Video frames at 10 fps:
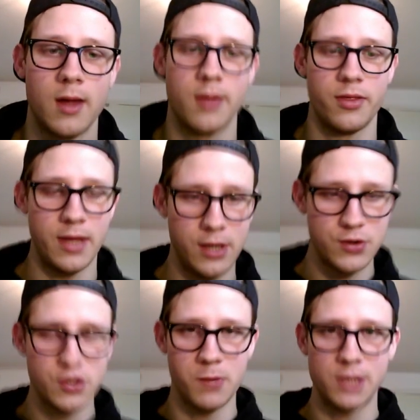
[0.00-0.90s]
thank you
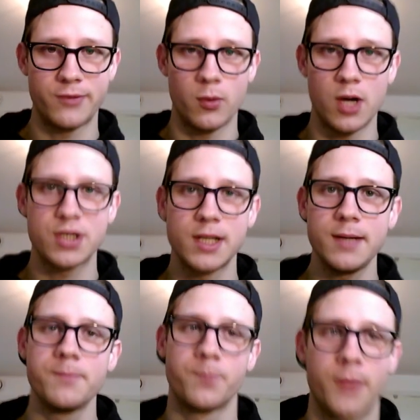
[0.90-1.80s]
so much for watching,
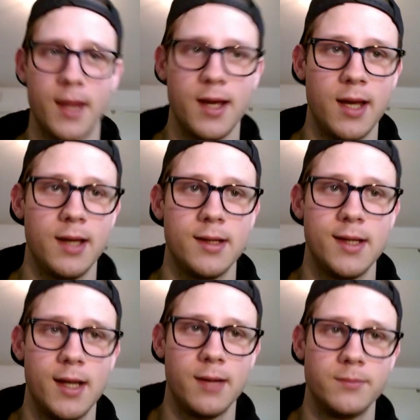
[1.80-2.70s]
and
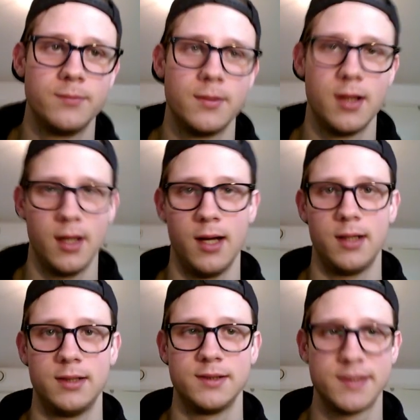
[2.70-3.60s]

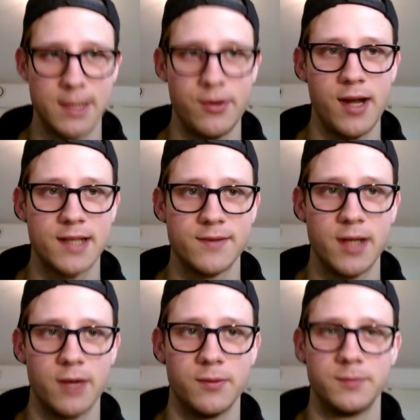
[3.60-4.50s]
I'll see you in the next video.